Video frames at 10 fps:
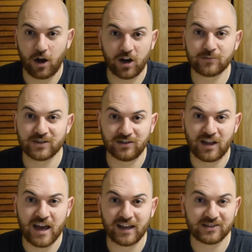arms and
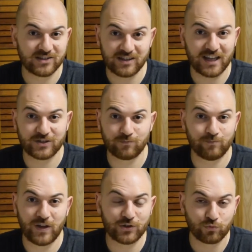legs, it's
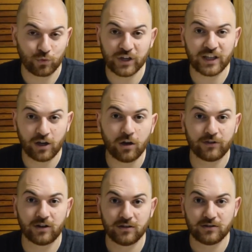really over.